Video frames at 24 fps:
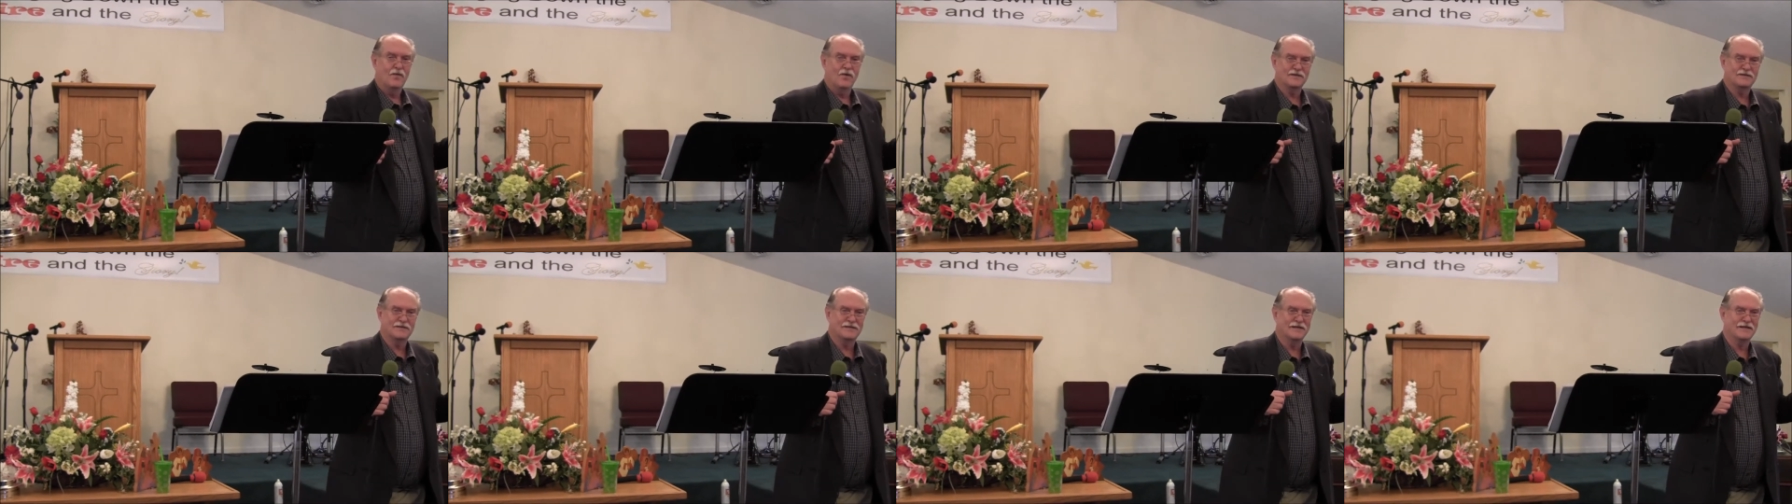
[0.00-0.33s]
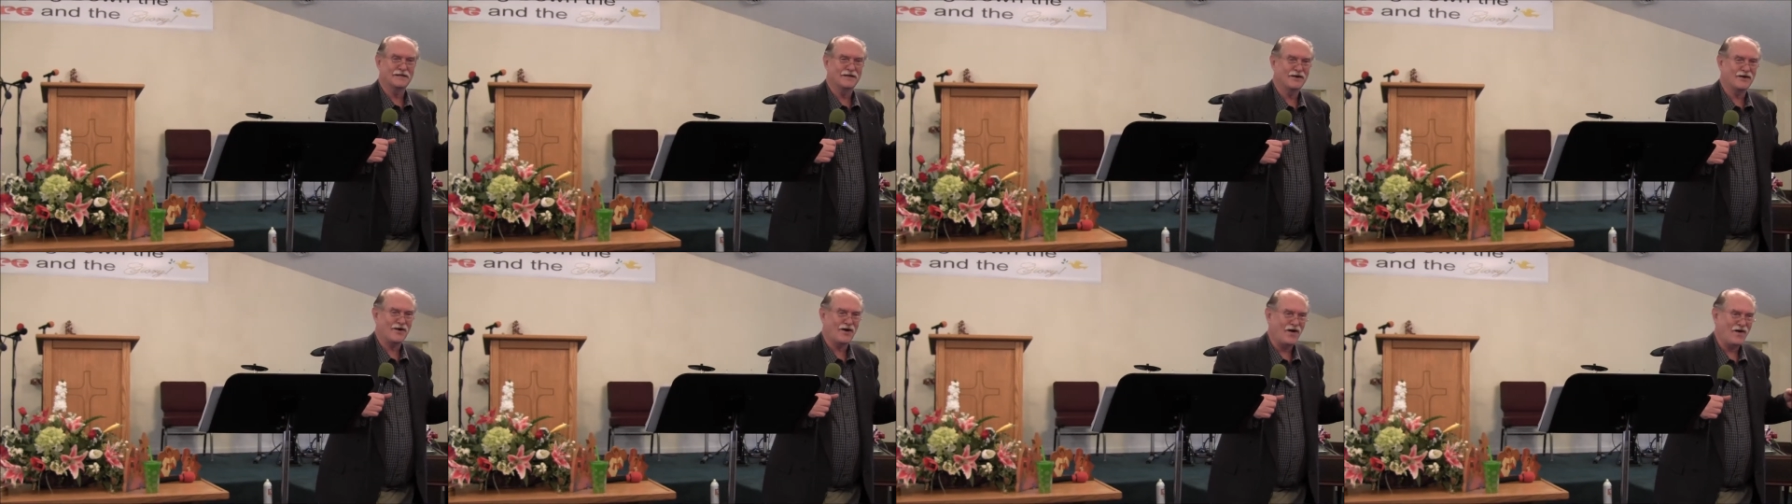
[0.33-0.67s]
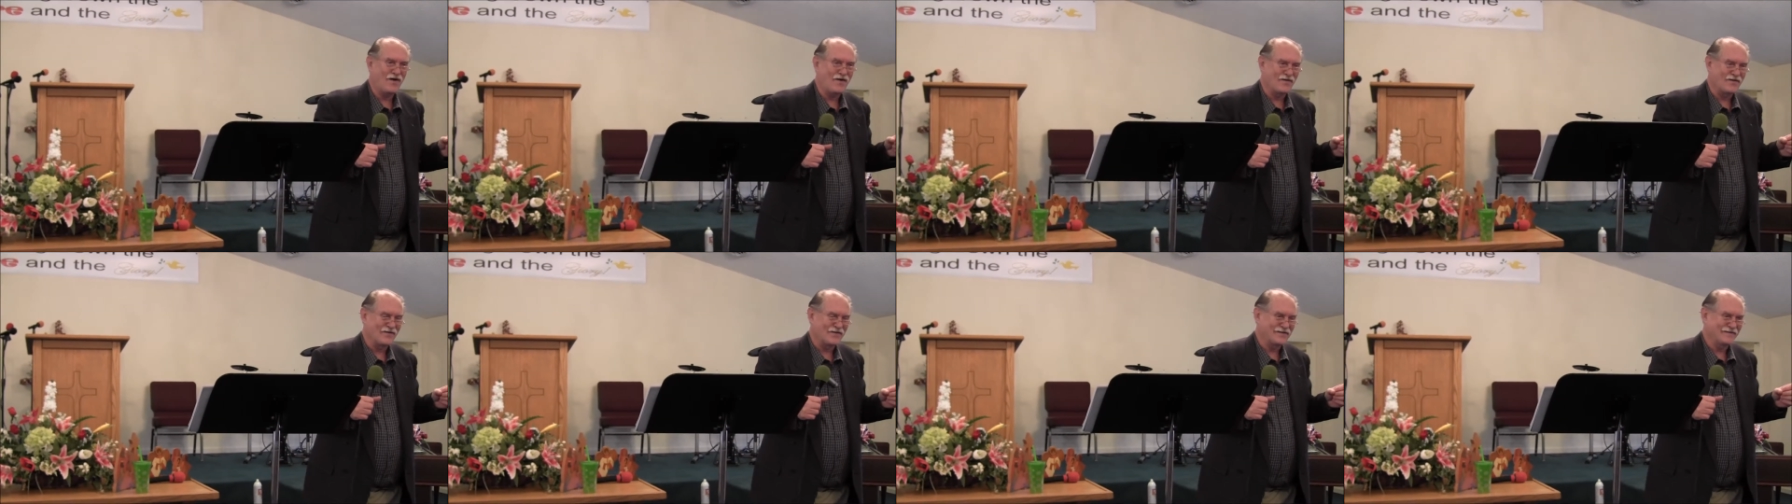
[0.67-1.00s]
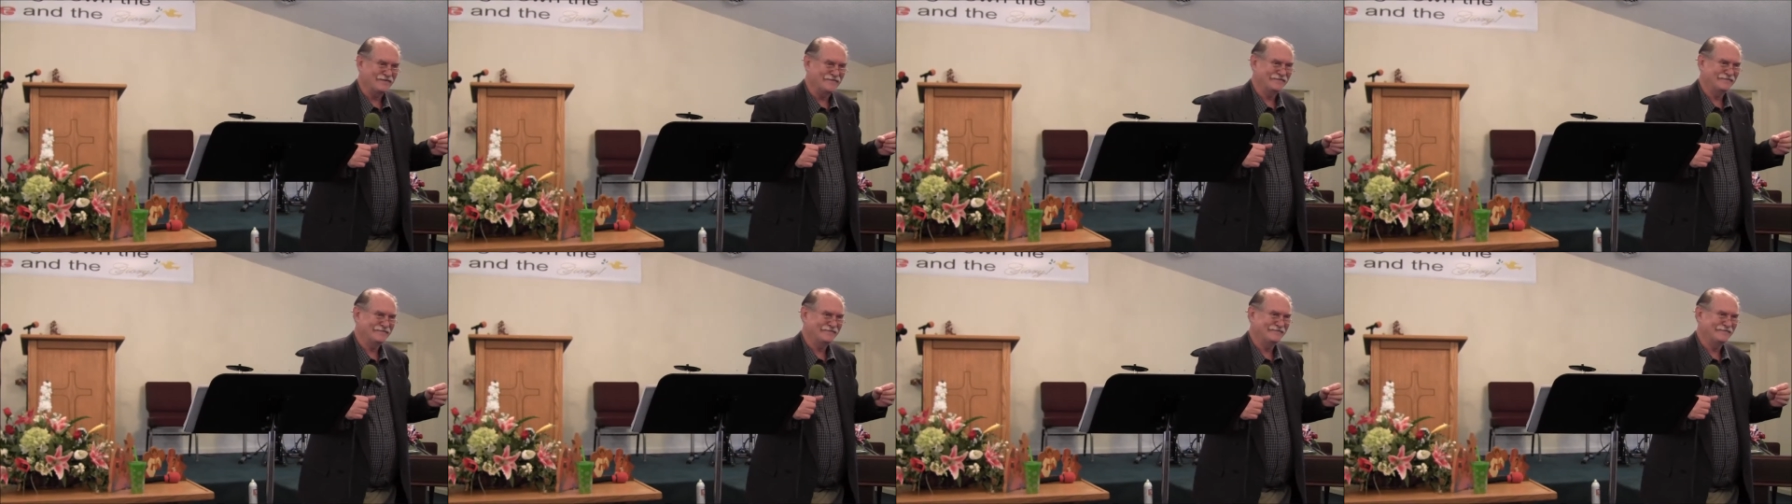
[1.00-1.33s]
what's in their
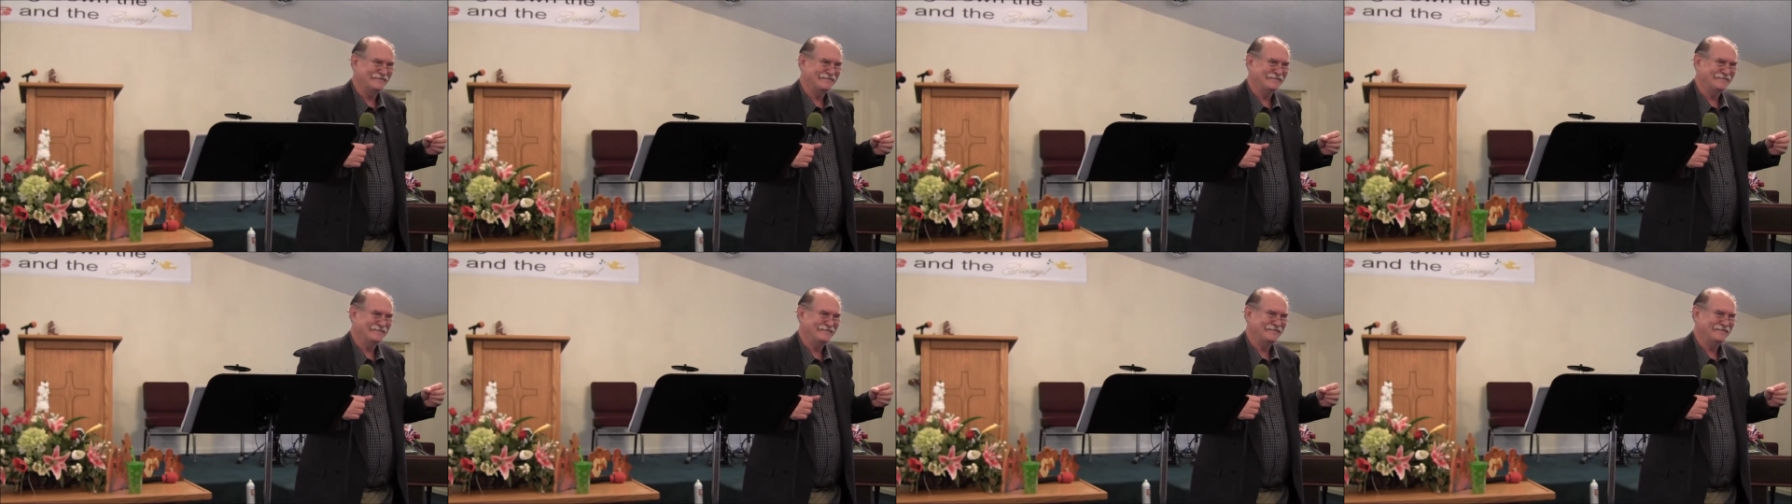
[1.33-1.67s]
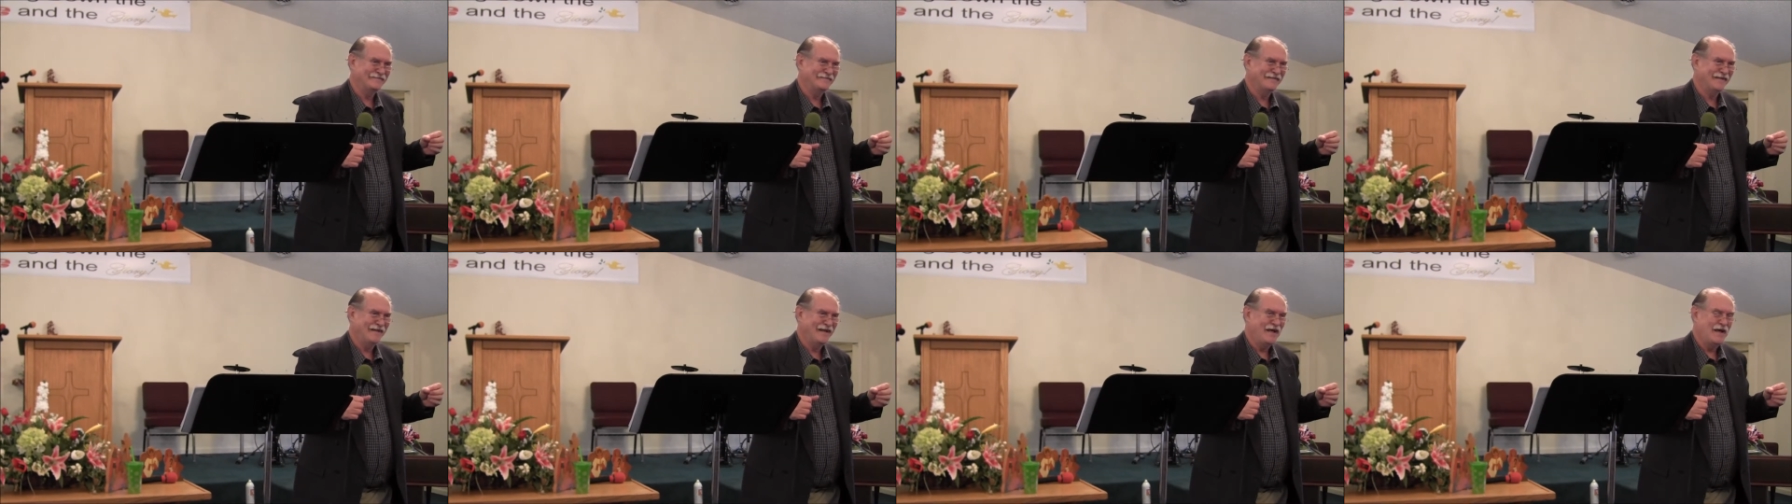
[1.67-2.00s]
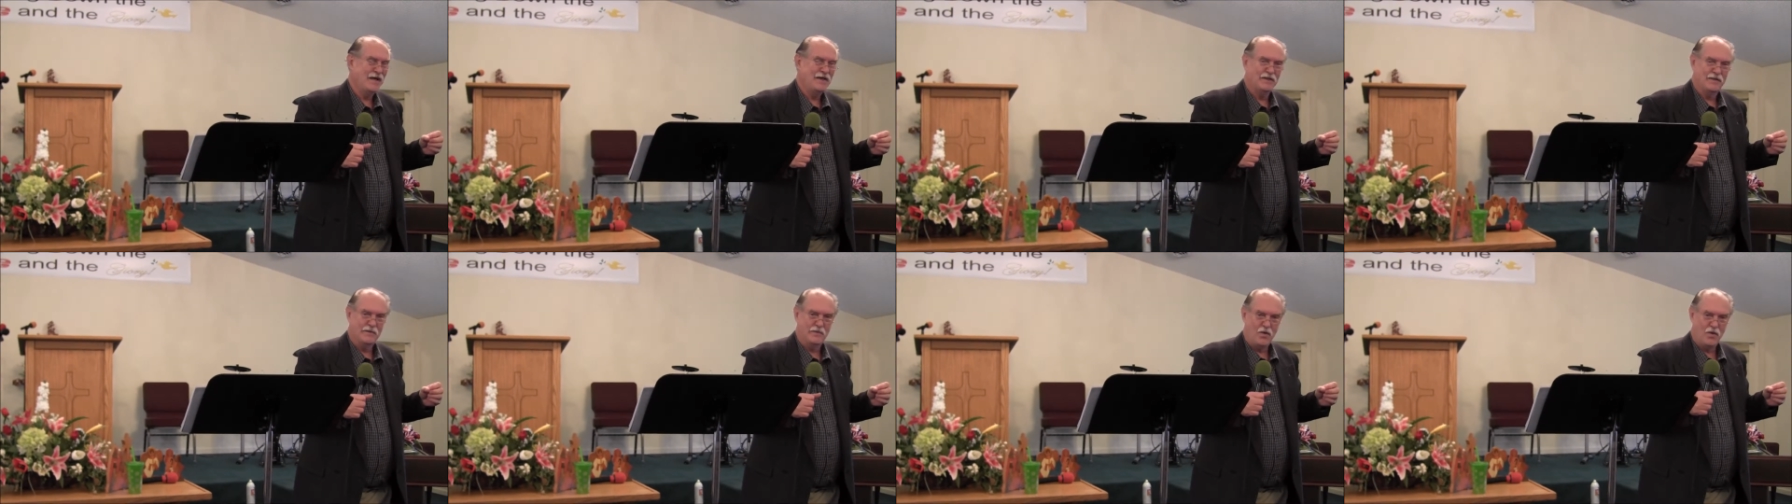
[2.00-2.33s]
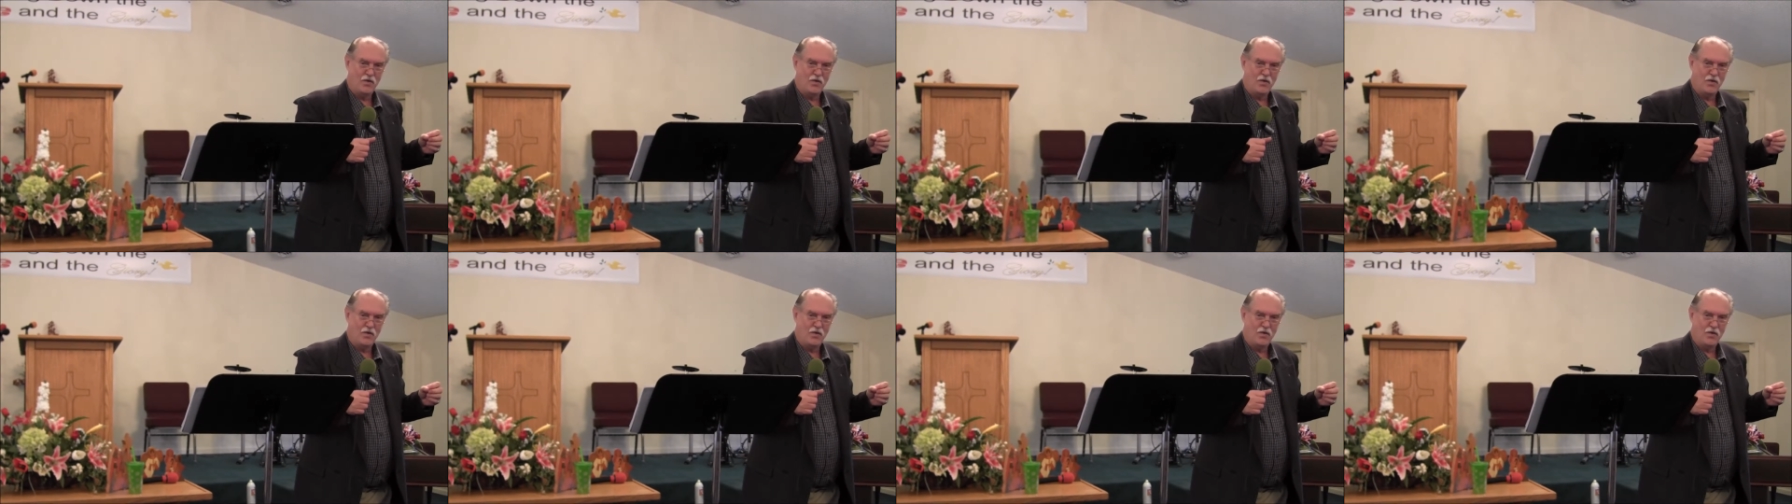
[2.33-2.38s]
heart. The